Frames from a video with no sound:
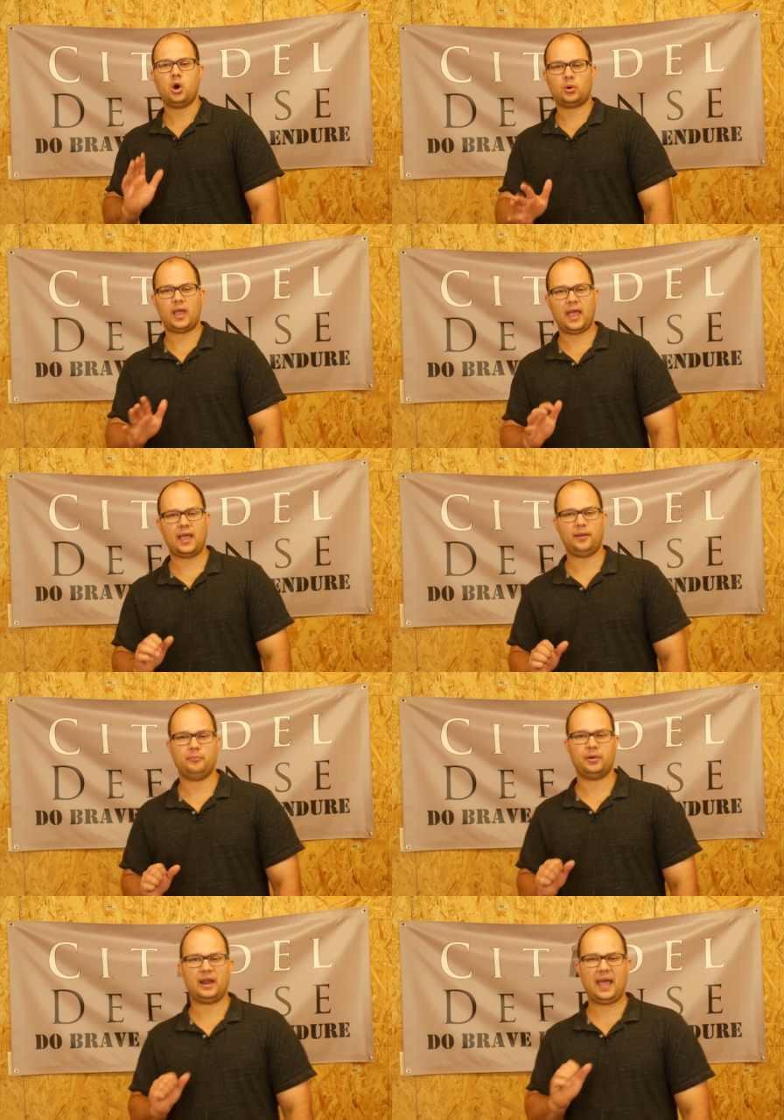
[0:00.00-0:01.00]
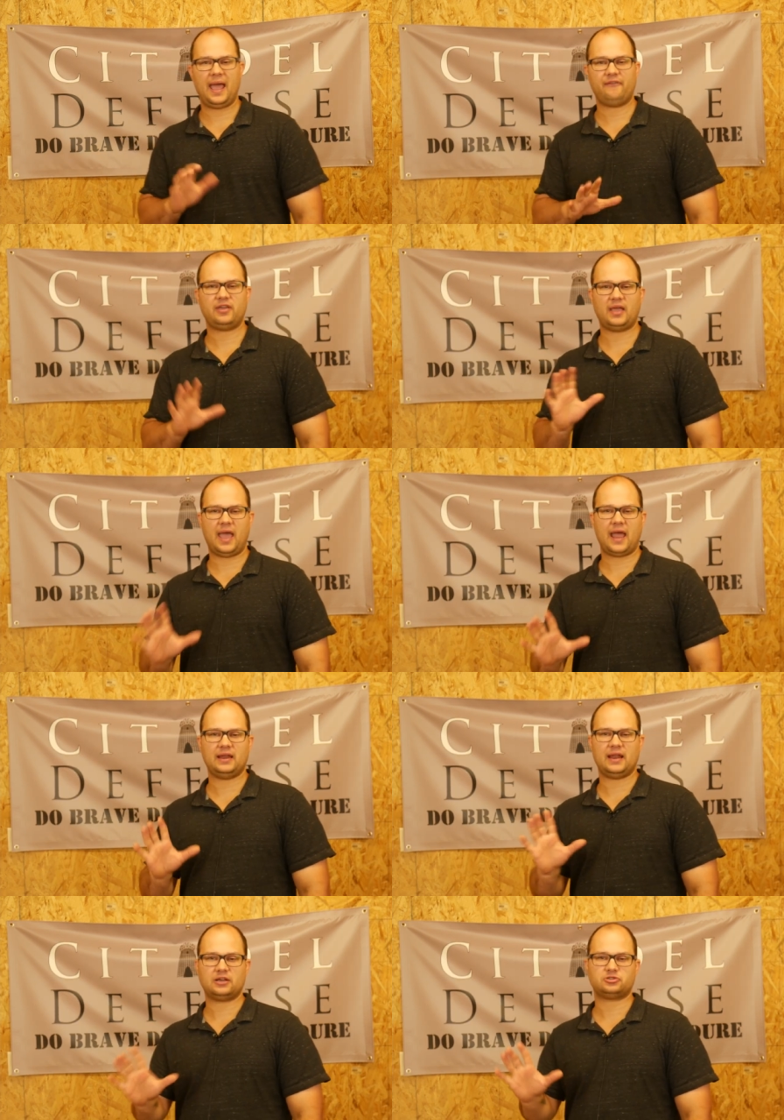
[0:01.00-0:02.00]
Okay, but having
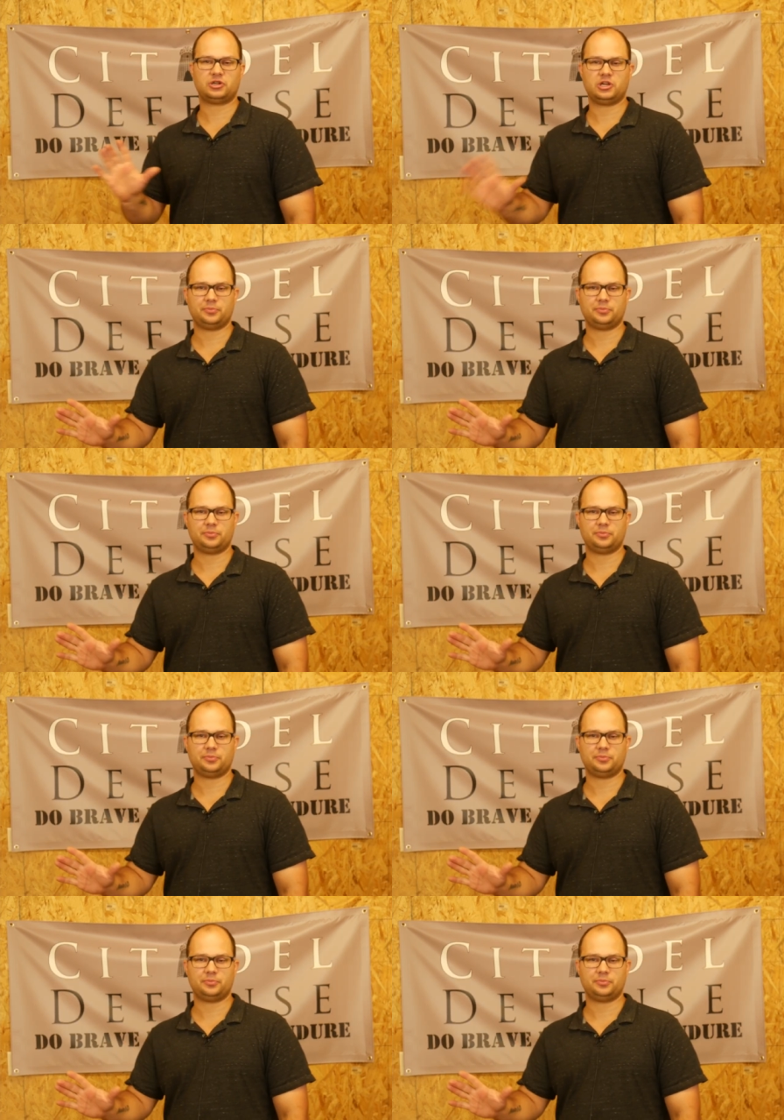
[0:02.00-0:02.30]
added extra